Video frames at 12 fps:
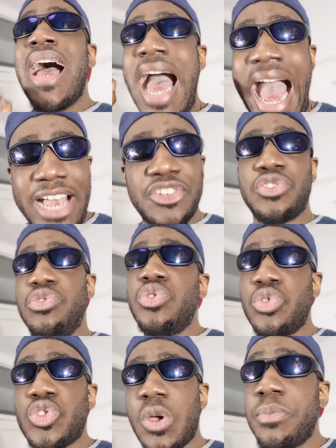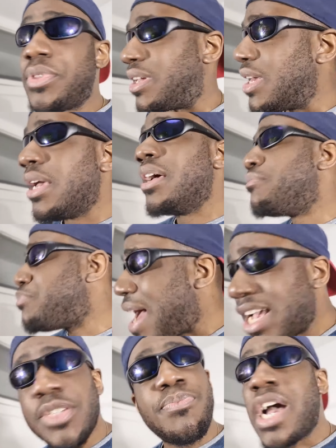has to do something.
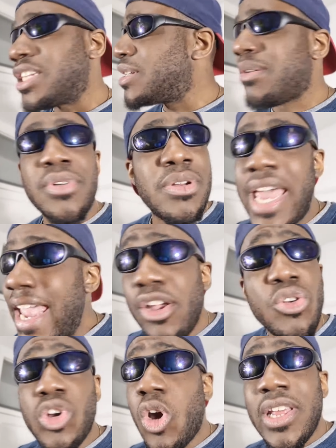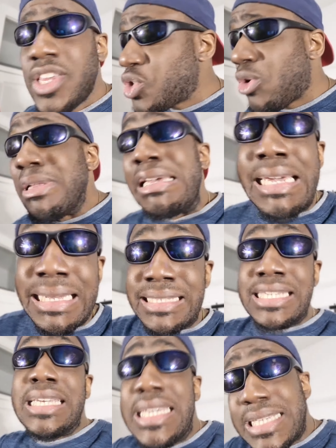Pass ain't going to cut it. This whole
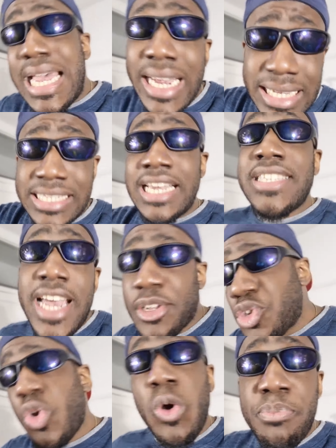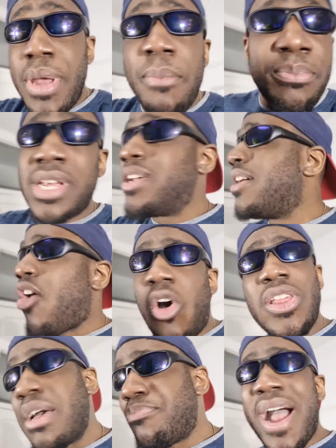tiki-taka, tic-tac-toe, pep,
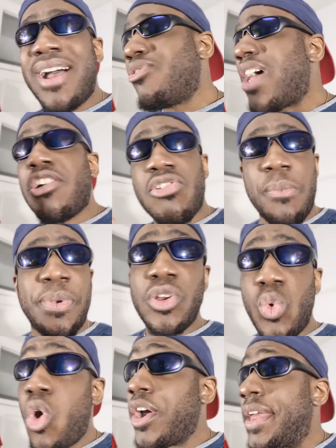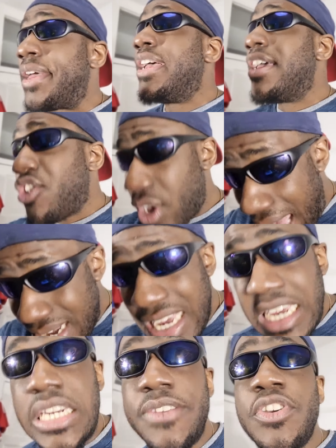all that crap is going to work it. An
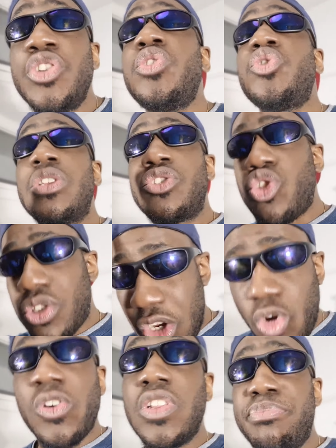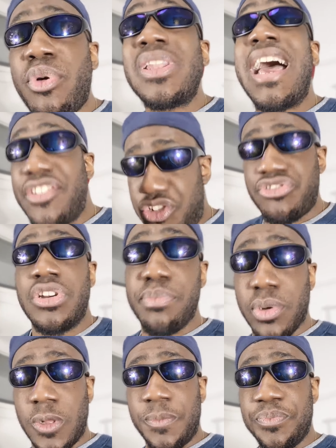individual needs to take hold of the ball and
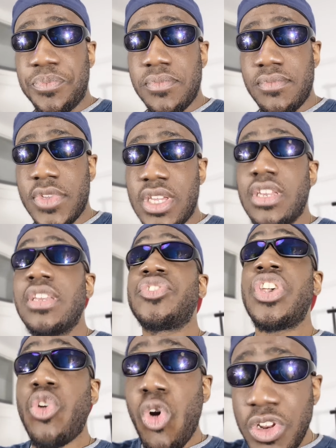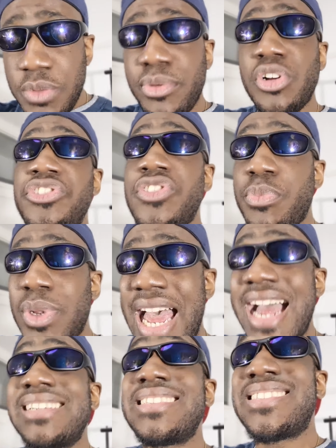dribble. Take hold of the ball, dribble,
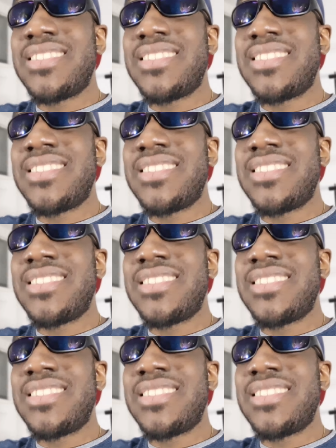and